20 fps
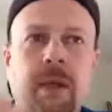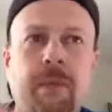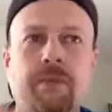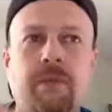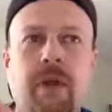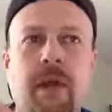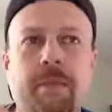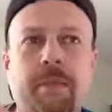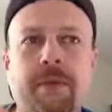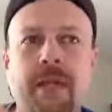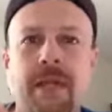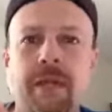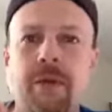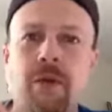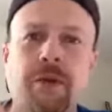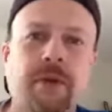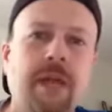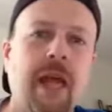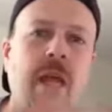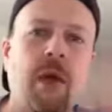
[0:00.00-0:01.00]
trying to protect
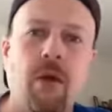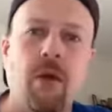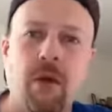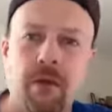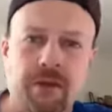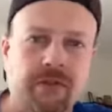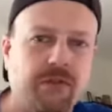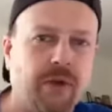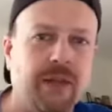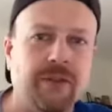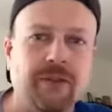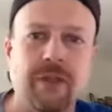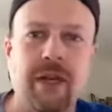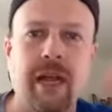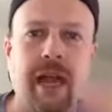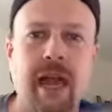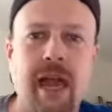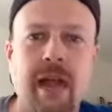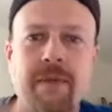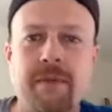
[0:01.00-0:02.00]
Earth now. All his friends are
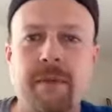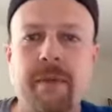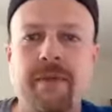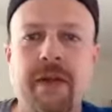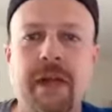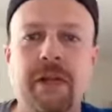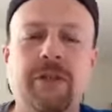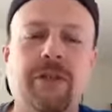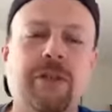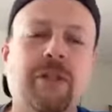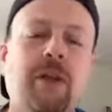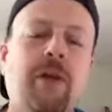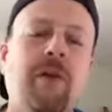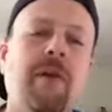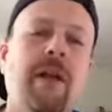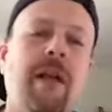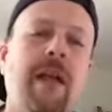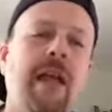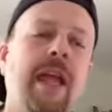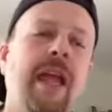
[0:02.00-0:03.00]
gone from the Avengers.
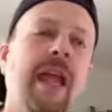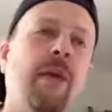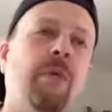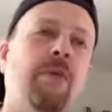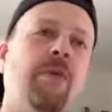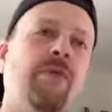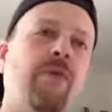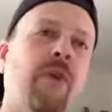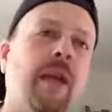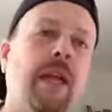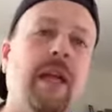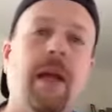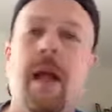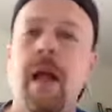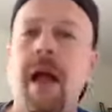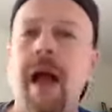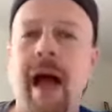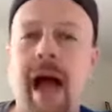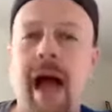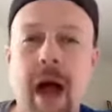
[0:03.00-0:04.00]
So it was funny.
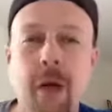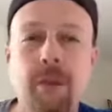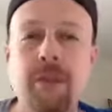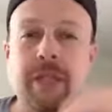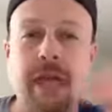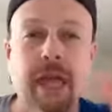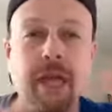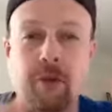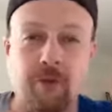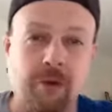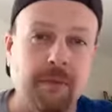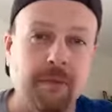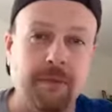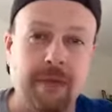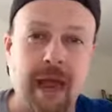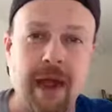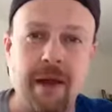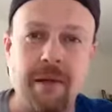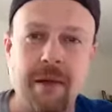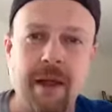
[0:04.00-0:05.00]
I was kind of creeped
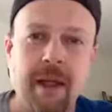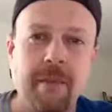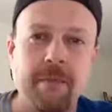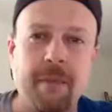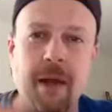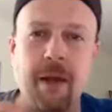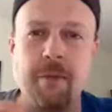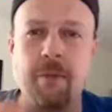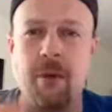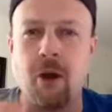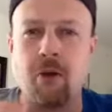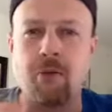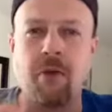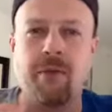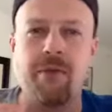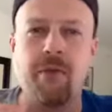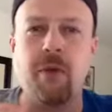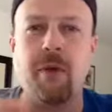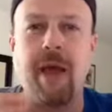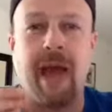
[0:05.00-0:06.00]
out by Mark
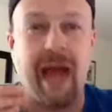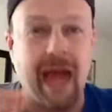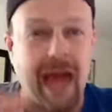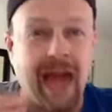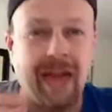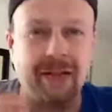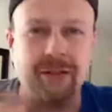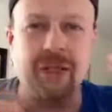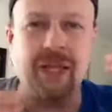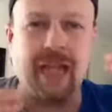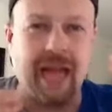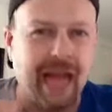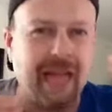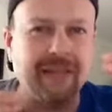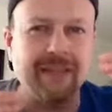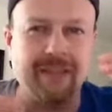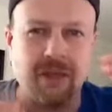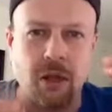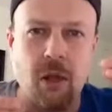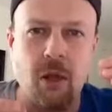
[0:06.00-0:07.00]
Ruffalo actually
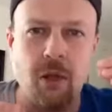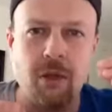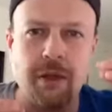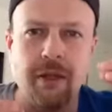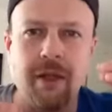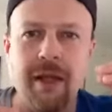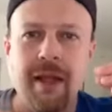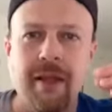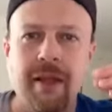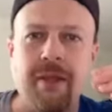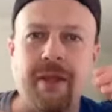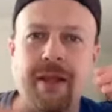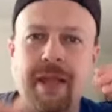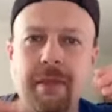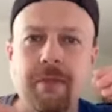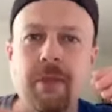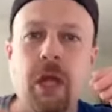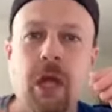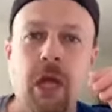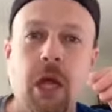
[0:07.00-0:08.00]
as the Hulk, like
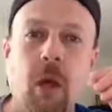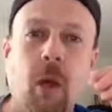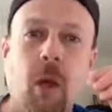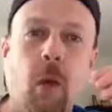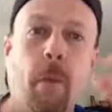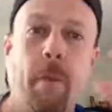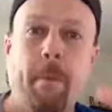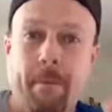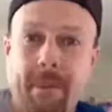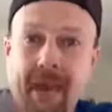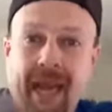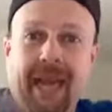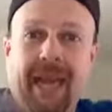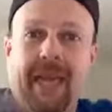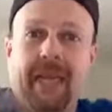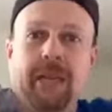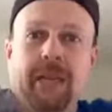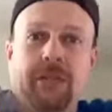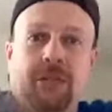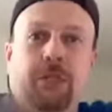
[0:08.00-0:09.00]
him,
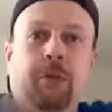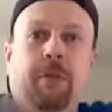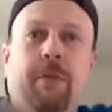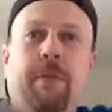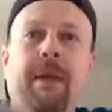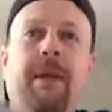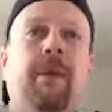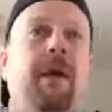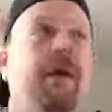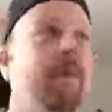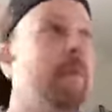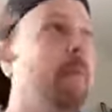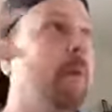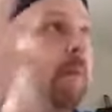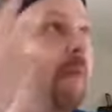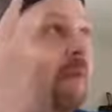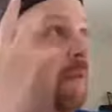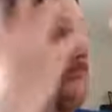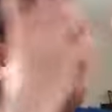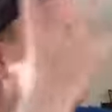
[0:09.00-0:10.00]
big, super big, but
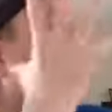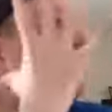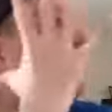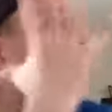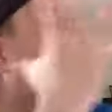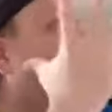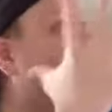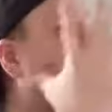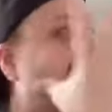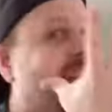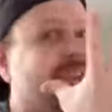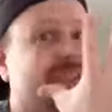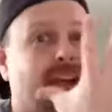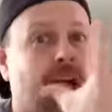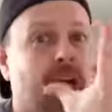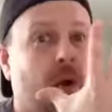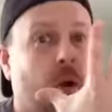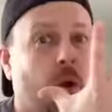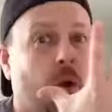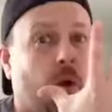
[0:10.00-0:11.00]
with his face
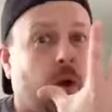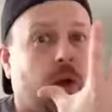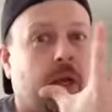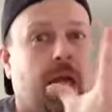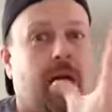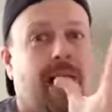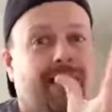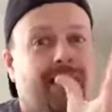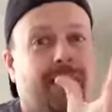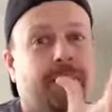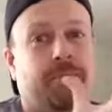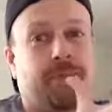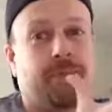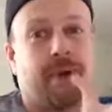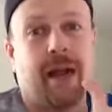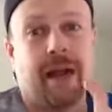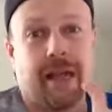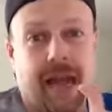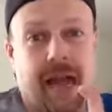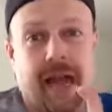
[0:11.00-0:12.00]
on Hulk,
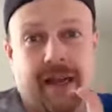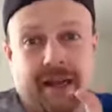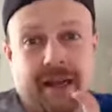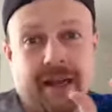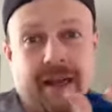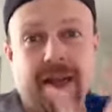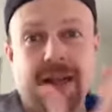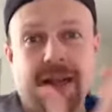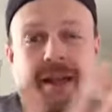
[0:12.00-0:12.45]
kinda,